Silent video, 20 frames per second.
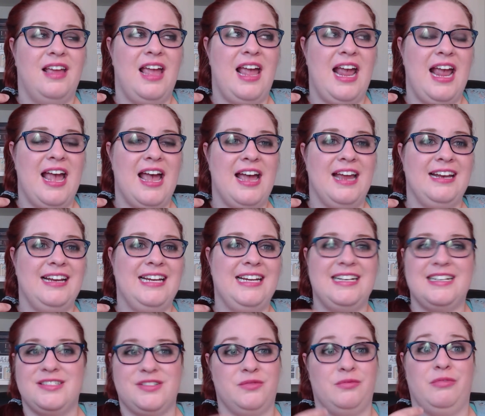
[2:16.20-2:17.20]
and he
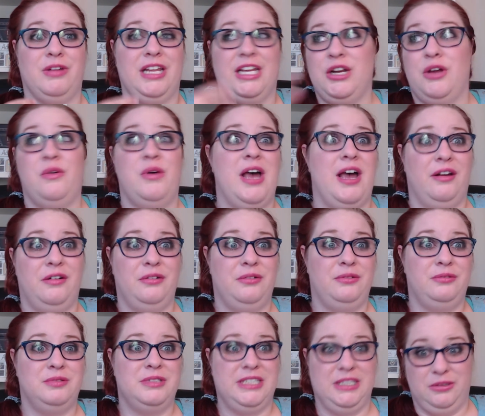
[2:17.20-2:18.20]
doesn't really know how
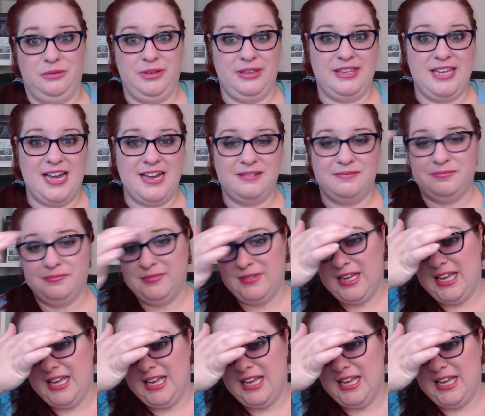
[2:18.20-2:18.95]
to deal with that.